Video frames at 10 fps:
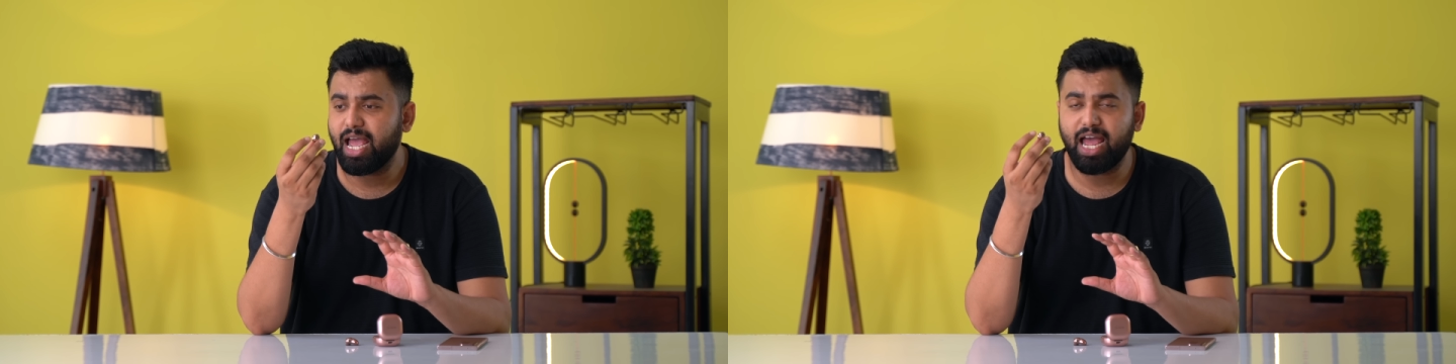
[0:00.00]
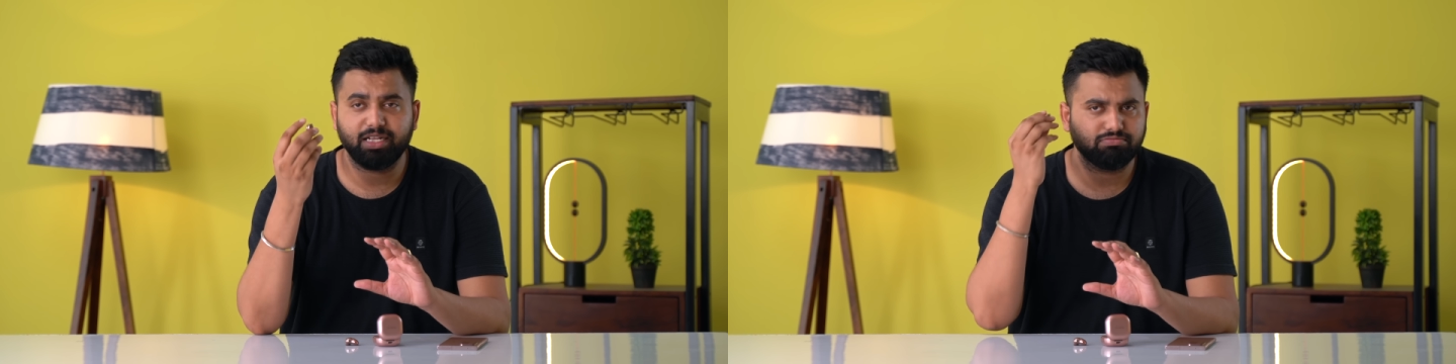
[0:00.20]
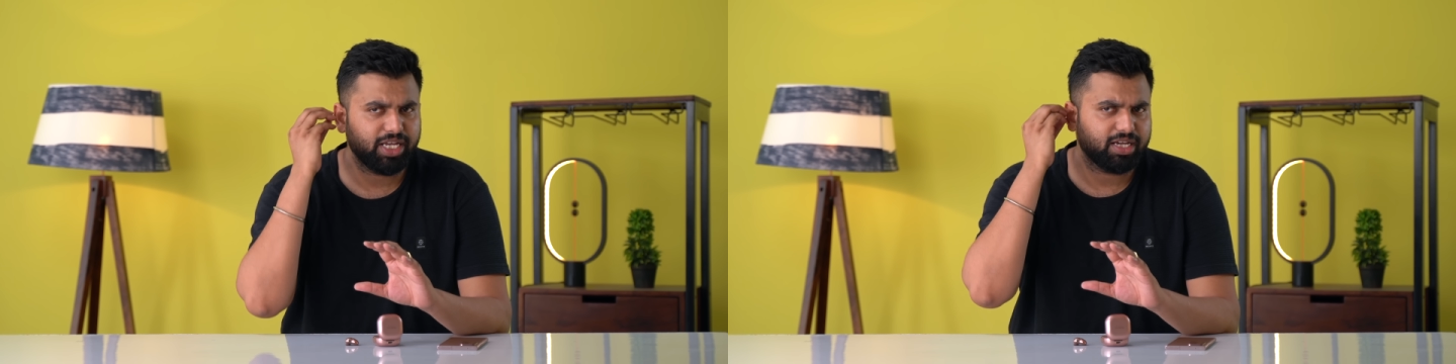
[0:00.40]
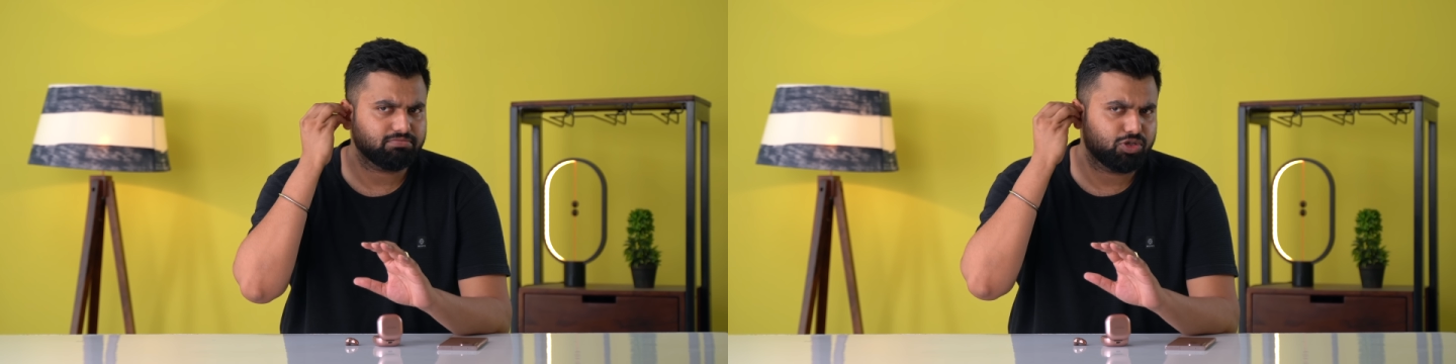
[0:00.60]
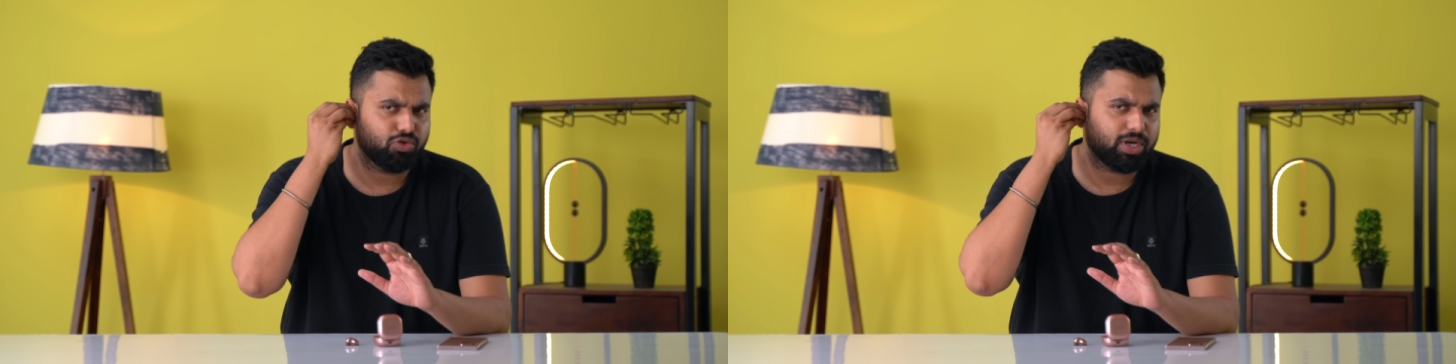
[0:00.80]
and they
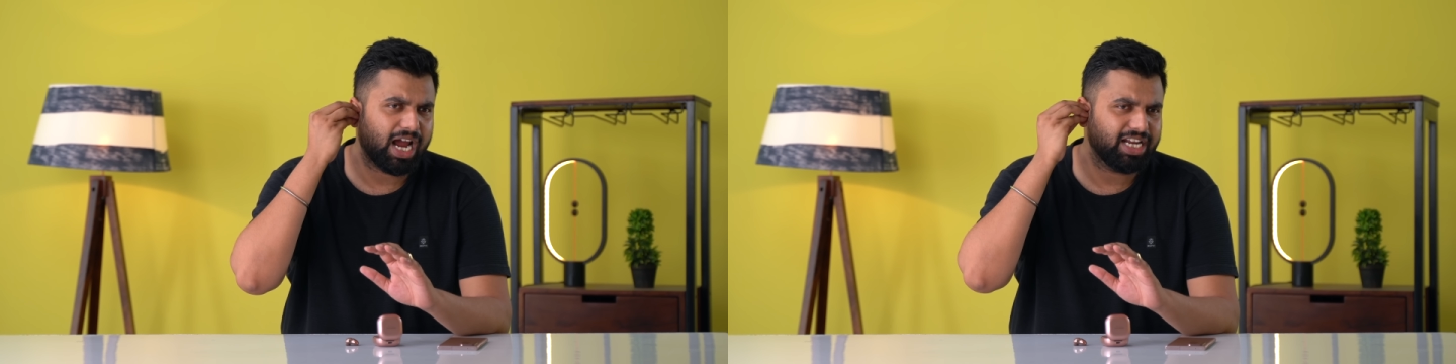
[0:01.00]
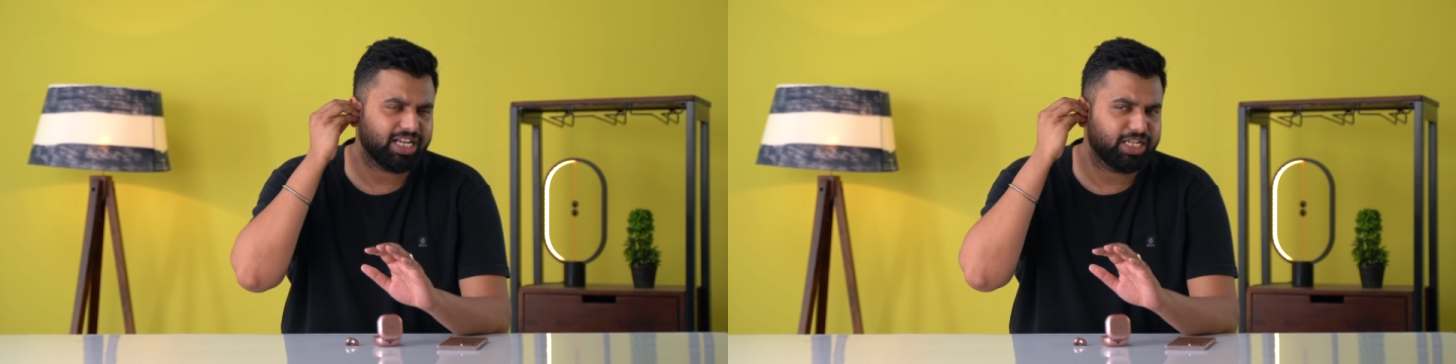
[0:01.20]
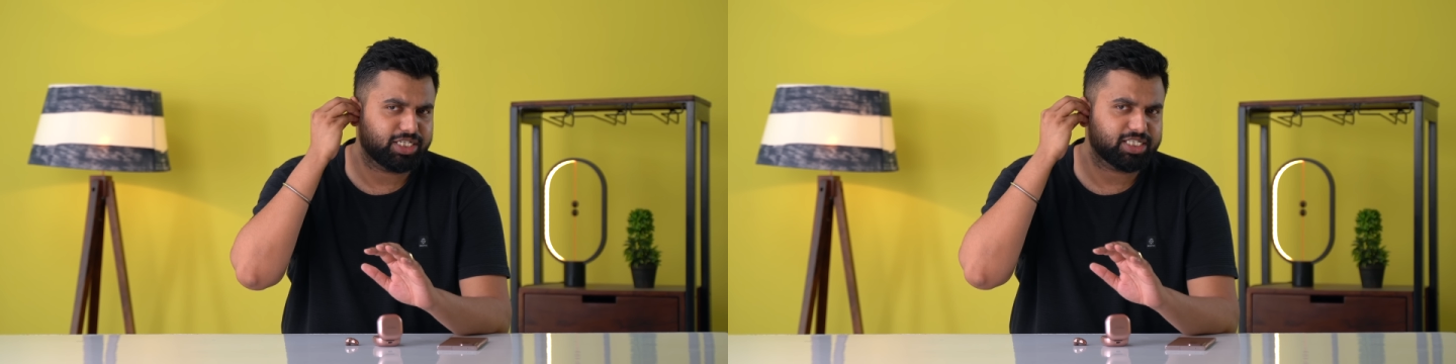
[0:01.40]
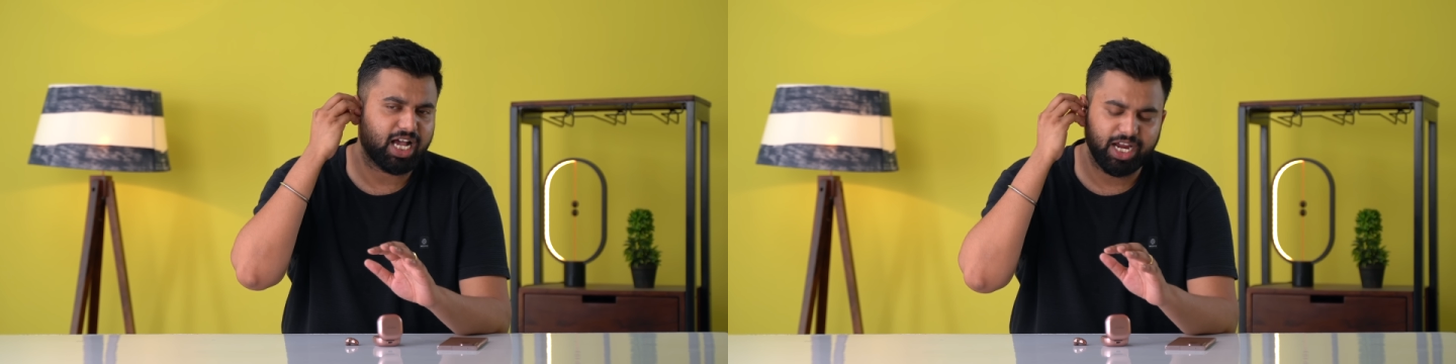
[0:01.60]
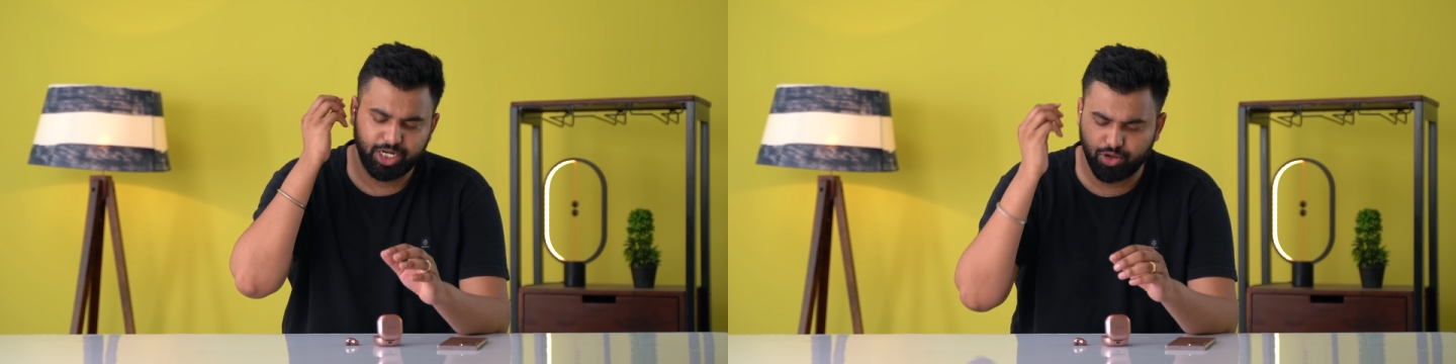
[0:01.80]
go right
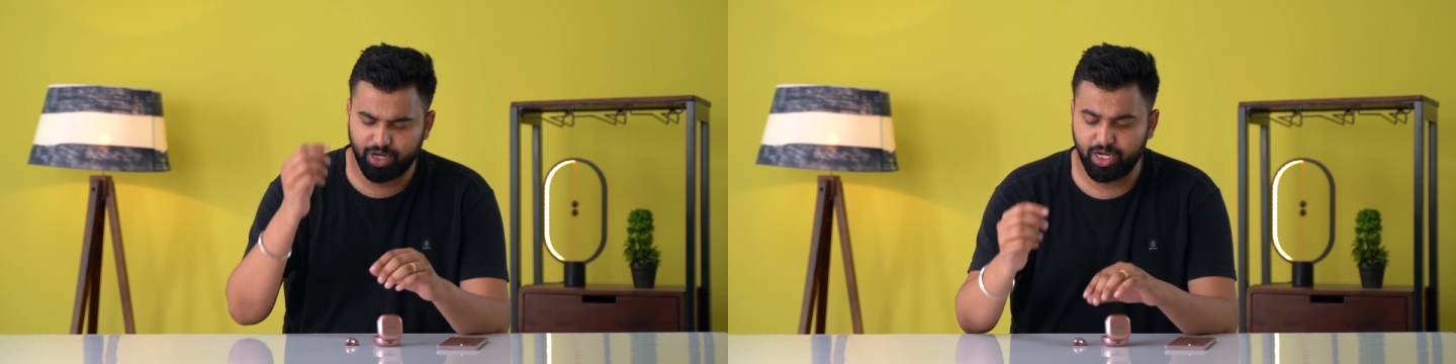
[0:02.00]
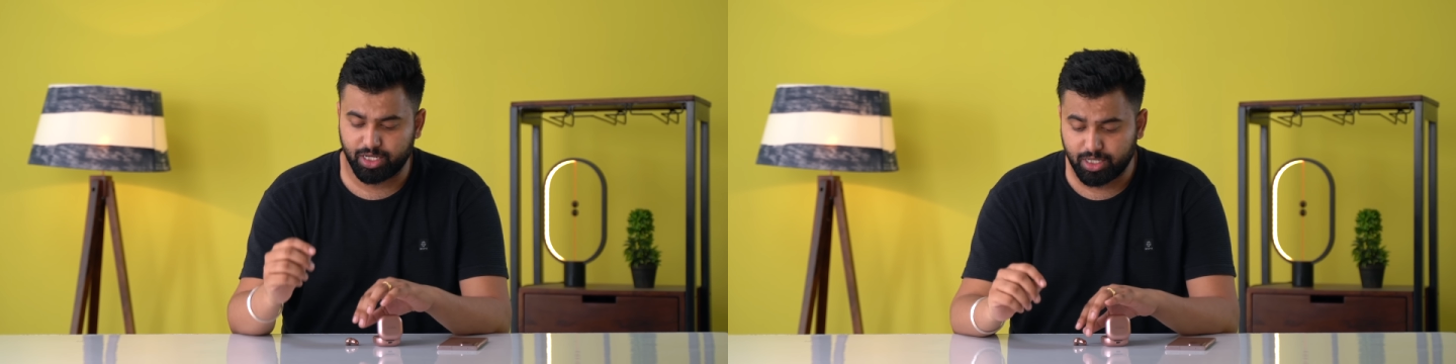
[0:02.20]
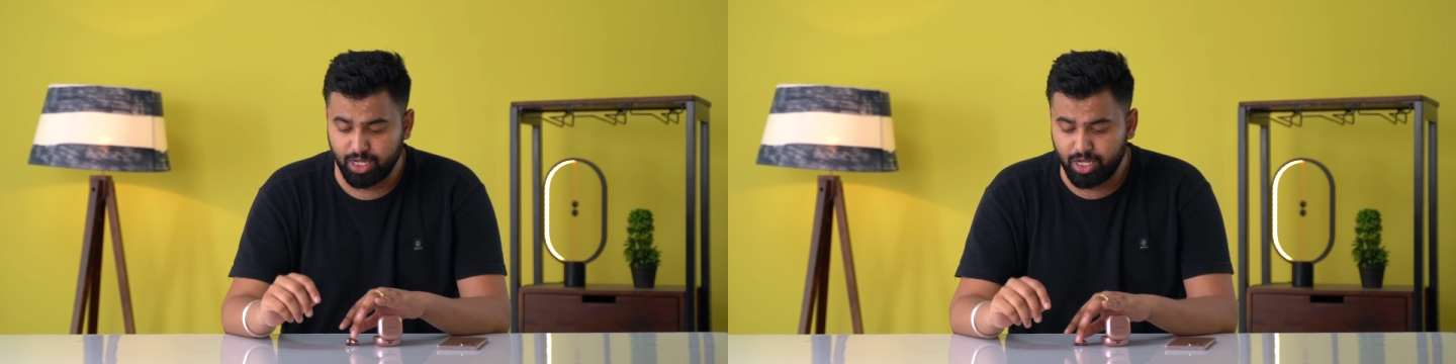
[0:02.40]
inside your ear.